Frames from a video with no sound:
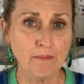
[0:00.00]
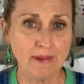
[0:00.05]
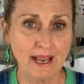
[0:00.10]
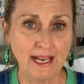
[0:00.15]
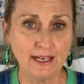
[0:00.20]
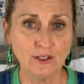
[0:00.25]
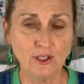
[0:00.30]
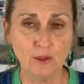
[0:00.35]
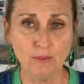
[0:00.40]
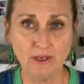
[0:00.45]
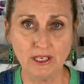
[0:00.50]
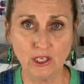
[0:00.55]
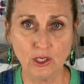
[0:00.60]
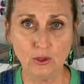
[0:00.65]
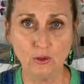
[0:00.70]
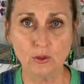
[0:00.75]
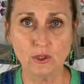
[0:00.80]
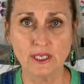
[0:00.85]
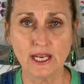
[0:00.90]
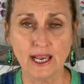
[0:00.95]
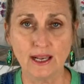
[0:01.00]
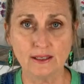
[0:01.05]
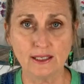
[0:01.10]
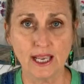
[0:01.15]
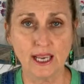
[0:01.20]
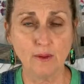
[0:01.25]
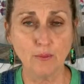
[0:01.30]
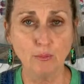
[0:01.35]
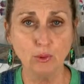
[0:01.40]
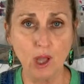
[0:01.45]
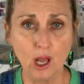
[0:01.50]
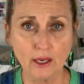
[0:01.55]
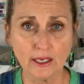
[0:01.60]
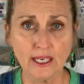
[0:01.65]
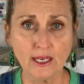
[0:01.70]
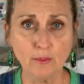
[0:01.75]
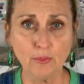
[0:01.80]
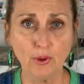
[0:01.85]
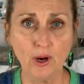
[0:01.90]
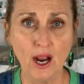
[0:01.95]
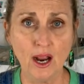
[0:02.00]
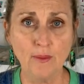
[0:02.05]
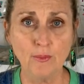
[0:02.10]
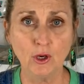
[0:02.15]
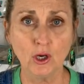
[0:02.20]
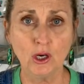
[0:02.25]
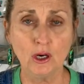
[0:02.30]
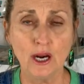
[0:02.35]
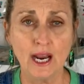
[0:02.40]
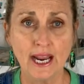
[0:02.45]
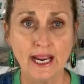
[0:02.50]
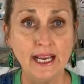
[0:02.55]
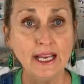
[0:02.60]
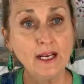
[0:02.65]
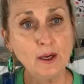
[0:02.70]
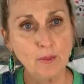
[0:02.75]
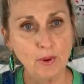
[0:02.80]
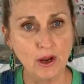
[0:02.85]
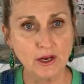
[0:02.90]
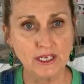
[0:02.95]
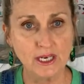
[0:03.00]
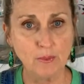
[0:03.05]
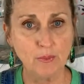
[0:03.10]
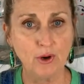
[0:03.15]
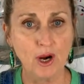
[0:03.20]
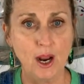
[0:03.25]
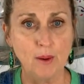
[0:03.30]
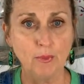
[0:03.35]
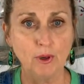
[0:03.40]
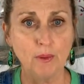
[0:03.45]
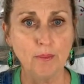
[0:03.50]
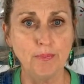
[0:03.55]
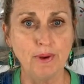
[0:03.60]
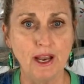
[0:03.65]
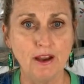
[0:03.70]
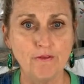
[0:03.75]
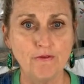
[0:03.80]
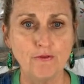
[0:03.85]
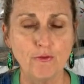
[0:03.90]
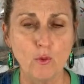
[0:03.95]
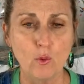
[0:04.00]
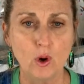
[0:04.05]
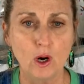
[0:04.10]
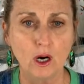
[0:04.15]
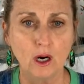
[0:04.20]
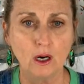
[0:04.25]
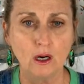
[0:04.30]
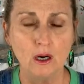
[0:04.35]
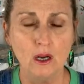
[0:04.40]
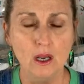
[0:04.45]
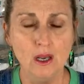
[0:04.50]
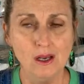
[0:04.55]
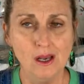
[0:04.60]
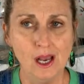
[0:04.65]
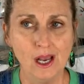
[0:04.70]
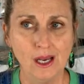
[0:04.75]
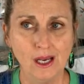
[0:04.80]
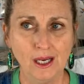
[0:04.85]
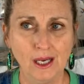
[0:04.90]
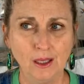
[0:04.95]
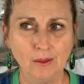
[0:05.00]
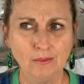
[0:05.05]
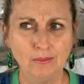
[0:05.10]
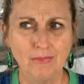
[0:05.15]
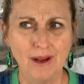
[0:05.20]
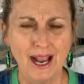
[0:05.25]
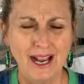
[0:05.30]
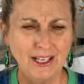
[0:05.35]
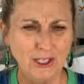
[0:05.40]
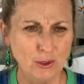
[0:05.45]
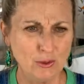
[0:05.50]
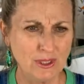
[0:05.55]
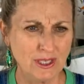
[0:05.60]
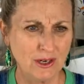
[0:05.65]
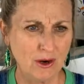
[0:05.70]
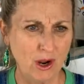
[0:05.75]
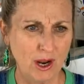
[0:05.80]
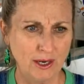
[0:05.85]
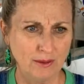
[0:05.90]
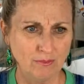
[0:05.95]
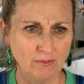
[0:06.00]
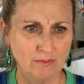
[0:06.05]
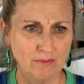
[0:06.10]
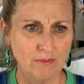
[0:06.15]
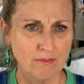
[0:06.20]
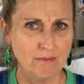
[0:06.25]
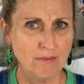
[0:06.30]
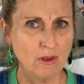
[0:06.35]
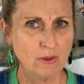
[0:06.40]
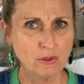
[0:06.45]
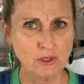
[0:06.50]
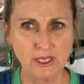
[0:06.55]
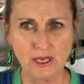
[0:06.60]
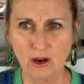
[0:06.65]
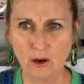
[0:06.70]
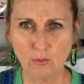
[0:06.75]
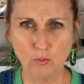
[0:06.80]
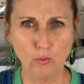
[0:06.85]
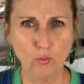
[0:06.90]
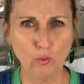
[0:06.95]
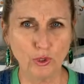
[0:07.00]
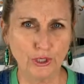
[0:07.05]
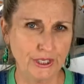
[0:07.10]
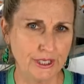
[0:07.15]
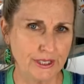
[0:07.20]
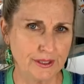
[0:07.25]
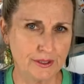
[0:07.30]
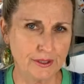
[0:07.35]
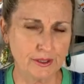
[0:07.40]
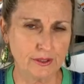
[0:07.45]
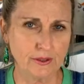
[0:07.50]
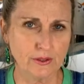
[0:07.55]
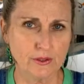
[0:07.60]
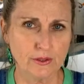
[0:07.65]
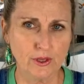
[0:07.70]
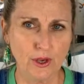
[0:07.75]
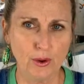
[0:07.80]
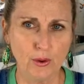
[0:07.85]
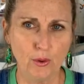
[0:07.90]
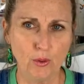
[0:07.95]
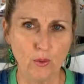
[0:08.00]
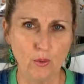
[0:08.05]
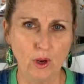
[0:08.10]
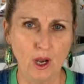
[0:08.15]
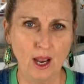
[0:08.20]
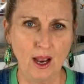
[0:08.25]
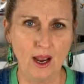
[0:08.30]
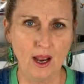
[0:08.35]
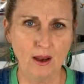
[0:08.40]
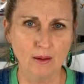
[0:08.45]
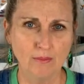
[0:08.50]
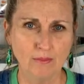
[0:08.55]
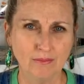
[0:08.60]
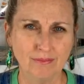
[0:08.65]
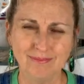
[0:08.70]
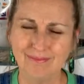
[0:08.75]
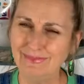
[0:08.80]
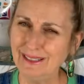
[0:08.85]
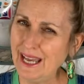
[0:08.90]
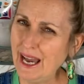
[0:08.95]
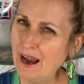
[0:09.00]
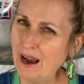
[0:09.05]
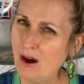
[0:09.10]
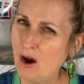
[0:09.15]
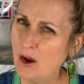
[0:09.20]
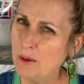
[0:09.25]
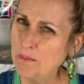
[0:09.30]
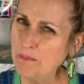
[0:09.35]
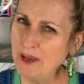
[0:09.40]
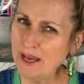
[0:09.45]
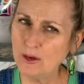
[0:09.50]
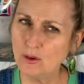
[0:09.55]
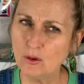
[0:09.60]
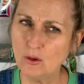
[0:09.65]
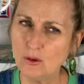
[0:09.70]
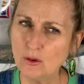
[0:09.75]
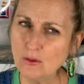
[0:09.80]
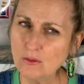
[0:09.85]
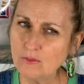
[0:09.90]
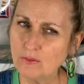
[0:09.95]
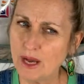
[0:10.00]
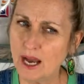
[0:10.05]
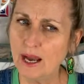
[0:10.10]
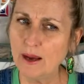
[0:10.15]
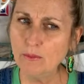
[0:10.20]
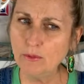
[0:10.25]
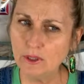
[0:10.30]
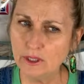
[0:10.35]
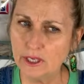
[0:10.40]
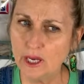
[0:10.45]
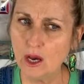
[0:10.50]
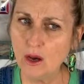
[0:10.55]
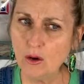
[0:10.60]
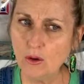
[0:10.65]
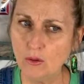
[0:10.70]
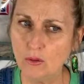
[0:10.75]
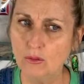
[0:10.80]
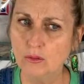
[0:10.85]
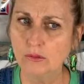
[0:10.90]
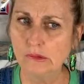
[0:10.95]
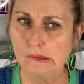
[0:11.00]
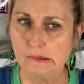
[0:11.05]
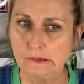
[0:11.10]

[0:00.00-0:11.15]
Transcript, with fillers: made to be used as a blocking primer and a bonding primer, but for, um, I use it on mostly on woods. So um, yeah, on metal, I would go